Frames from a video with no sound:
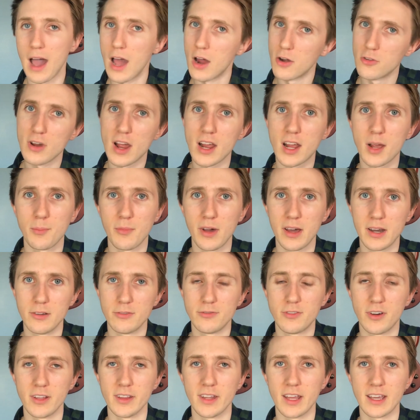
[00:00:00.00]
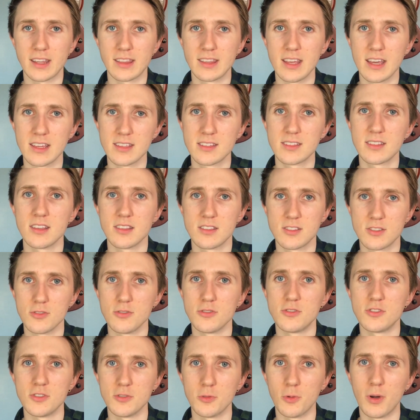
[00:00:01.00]
I would recommend a fund like this that
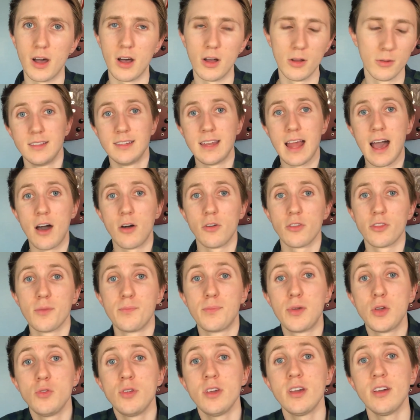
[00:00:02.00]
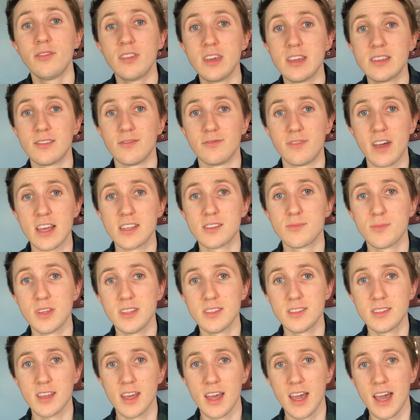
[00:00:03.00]
suits you well. Now, the beauty of these
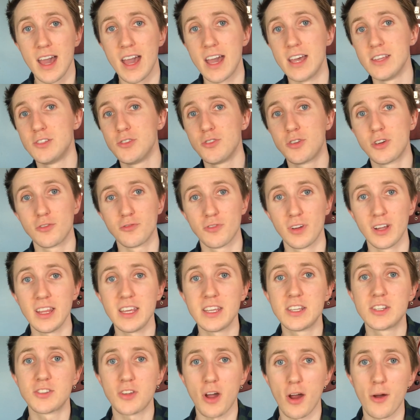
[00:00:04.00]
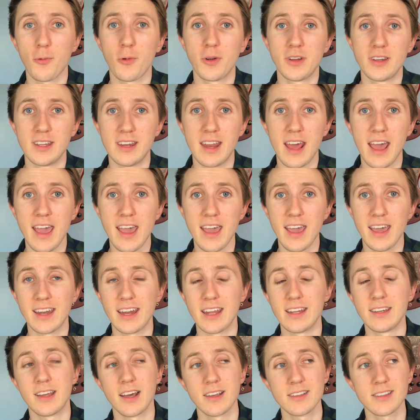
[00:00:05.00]
investments is you can really start one today, and
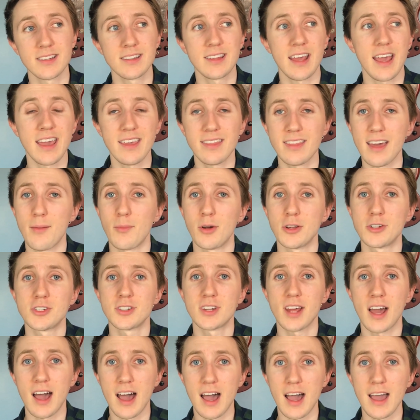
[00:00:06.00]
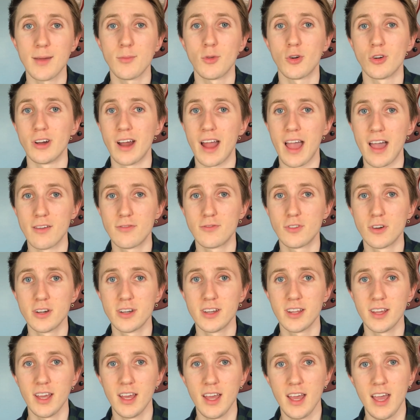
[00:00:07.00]
it doesn't take that much time or
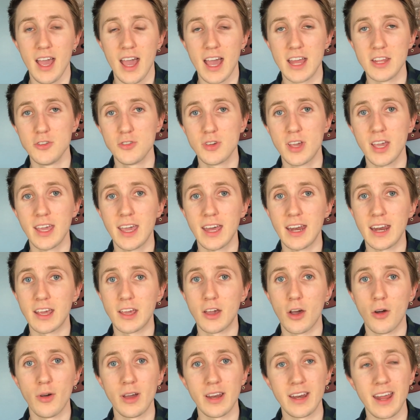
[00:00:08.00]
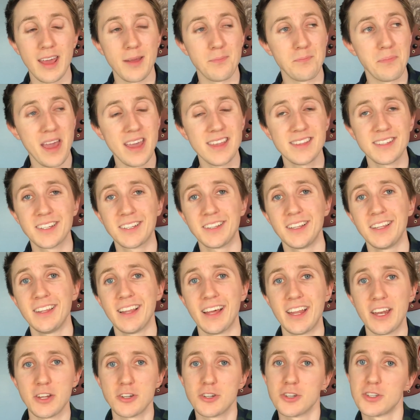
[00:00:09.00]
effort, and you can get it going and basically
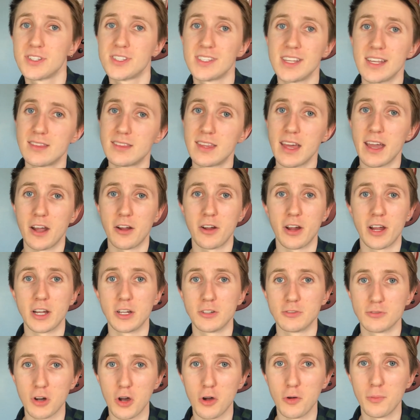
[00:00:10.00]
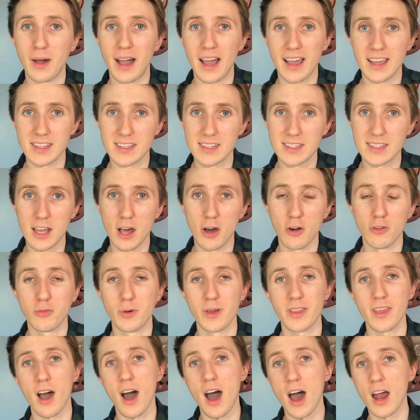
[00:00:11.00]
let it just sit there and grow by itself
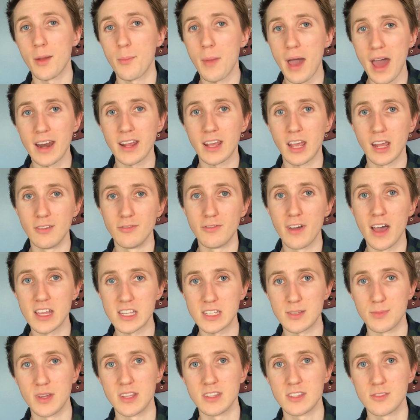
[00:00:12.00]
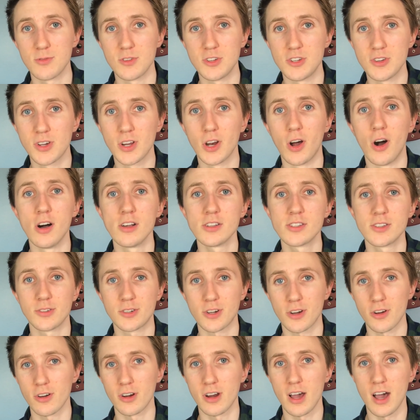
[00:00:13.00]
with automatic investments, which you can also
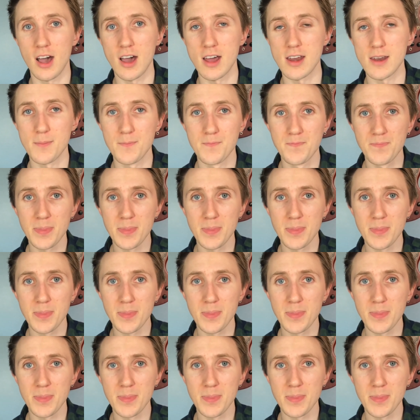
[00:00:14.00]
turn on.